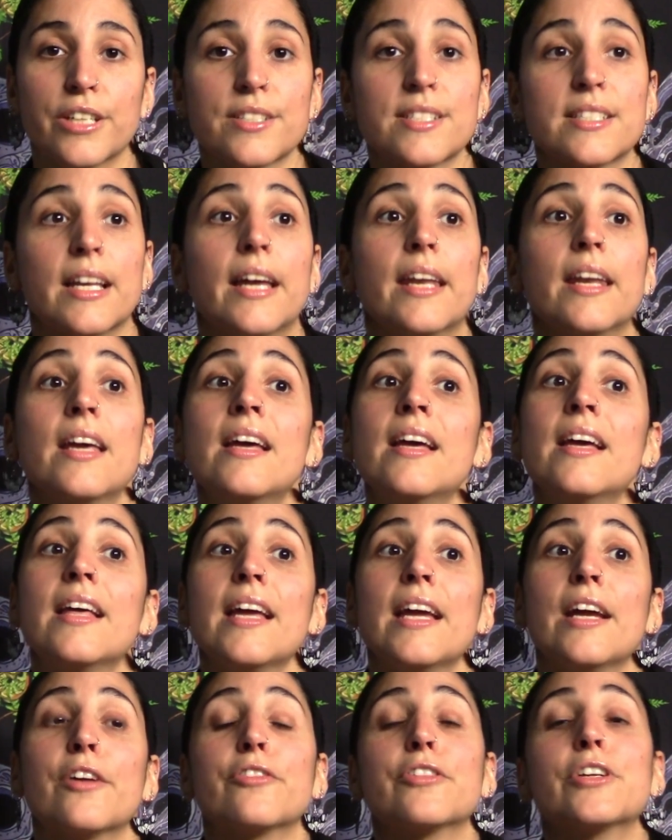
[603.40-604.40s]
said,
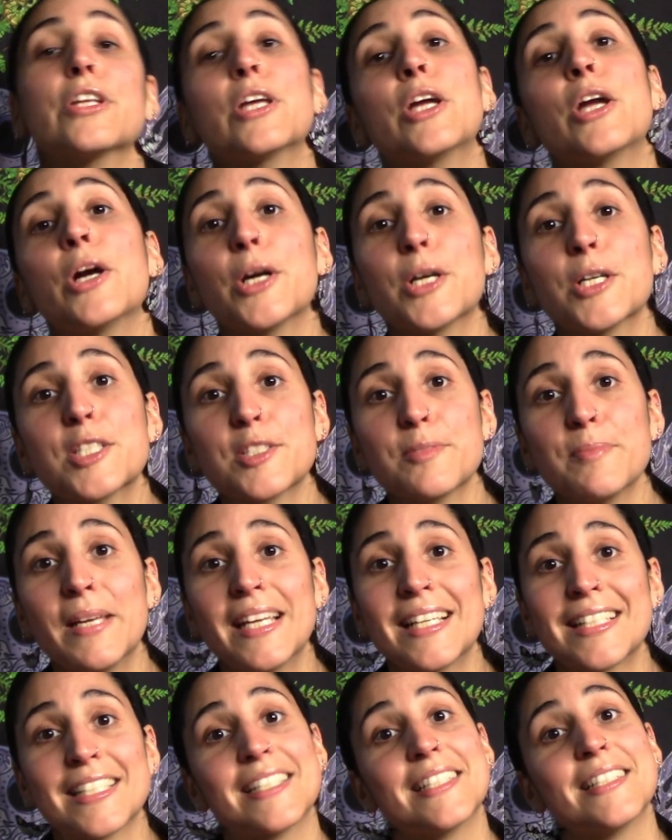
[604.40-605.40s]
it really hurts
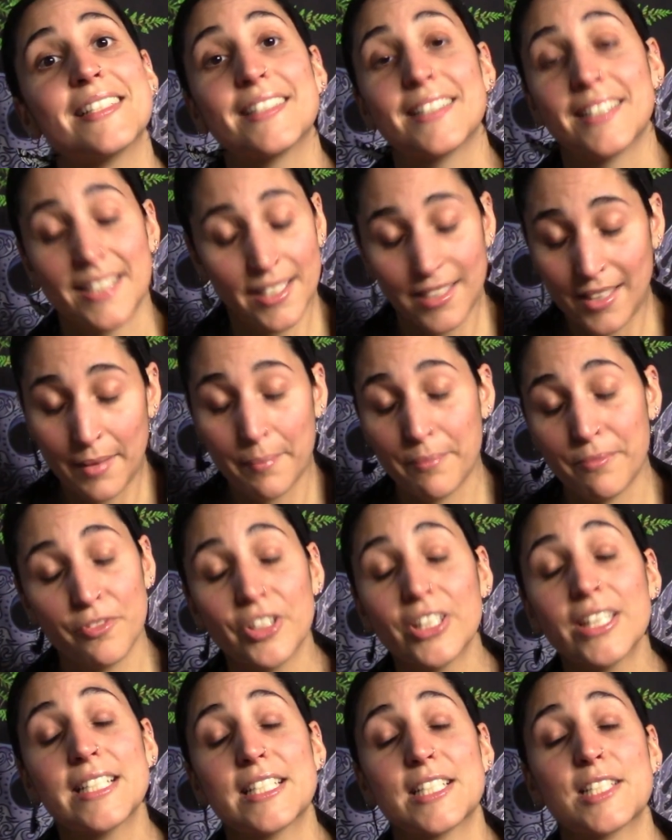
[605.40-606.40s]
me I'm
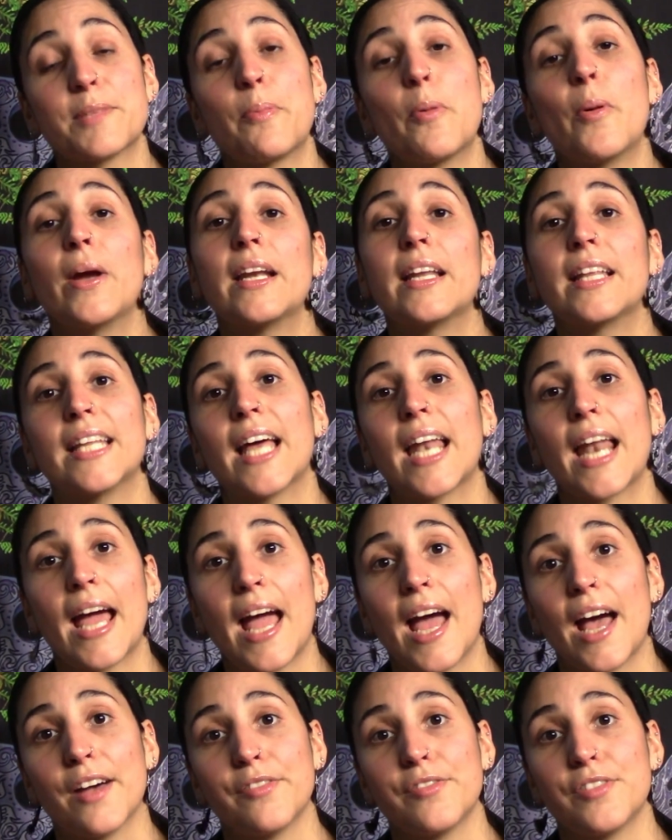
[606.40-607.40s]
really disappointed that I
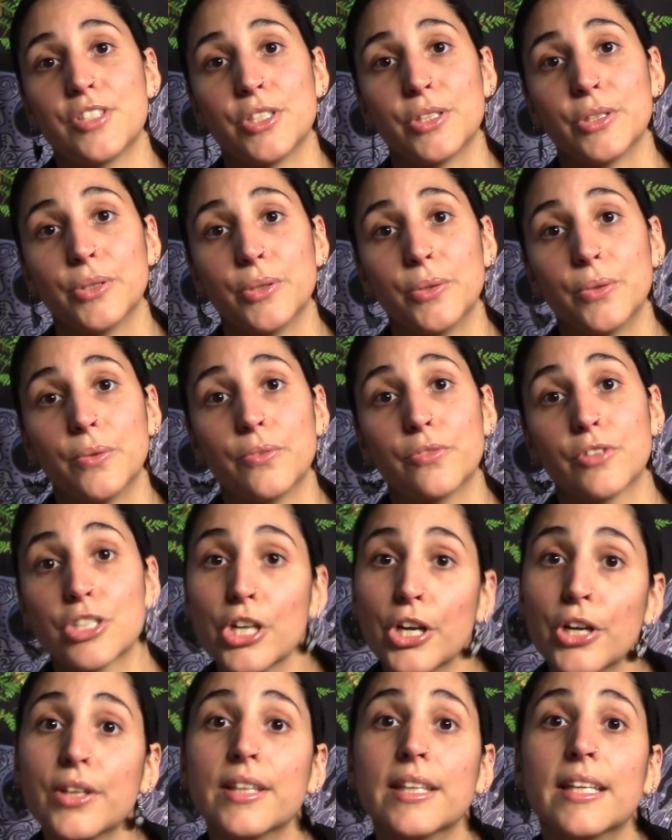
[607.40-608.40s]
have to
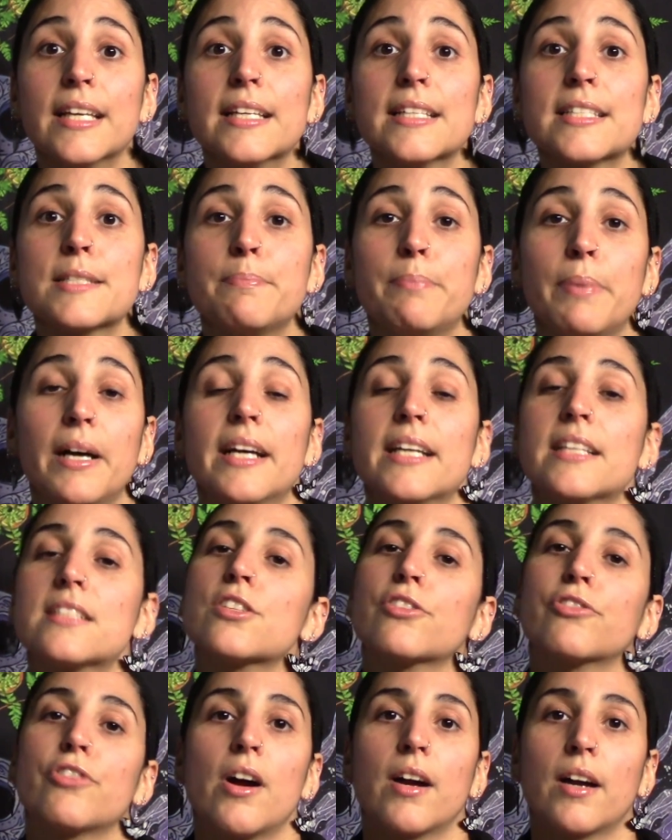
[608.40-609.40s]
return this, but it's
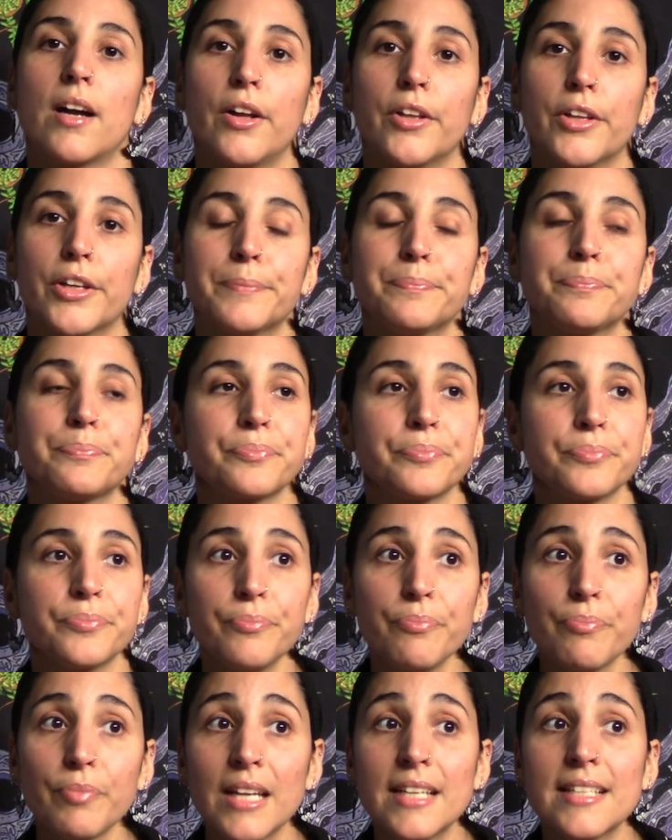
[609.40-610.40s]
the wrong color.
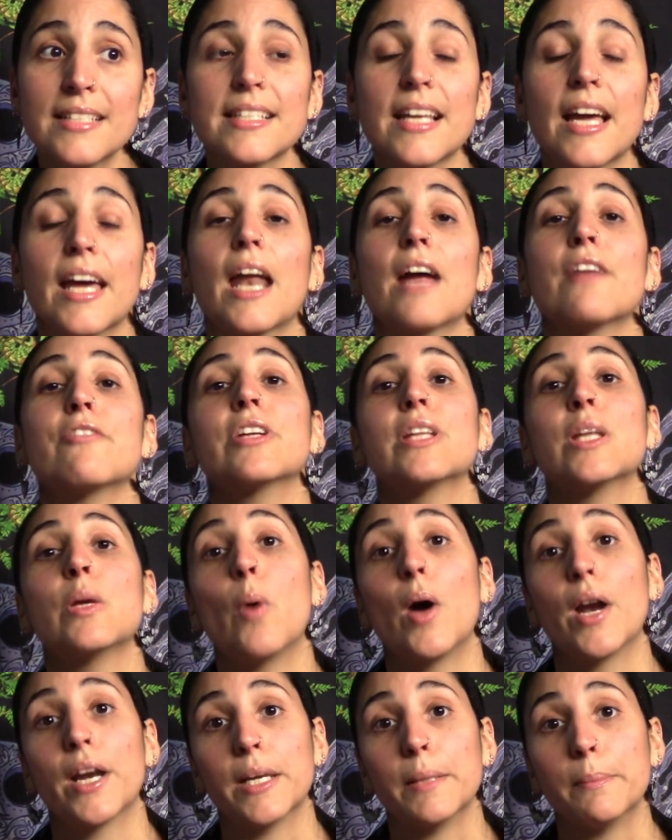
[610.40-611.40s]
I said, I really
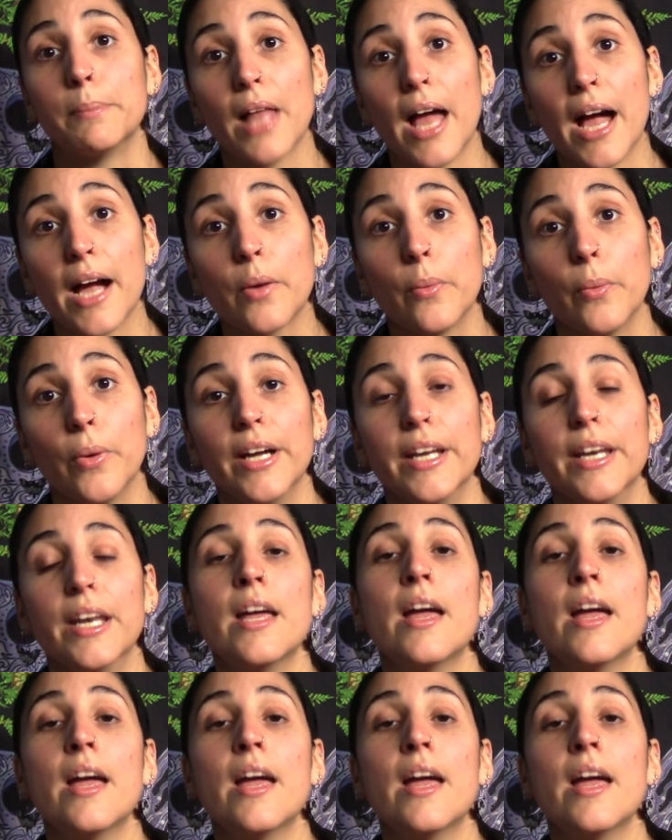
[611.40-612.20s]
wanted a black one.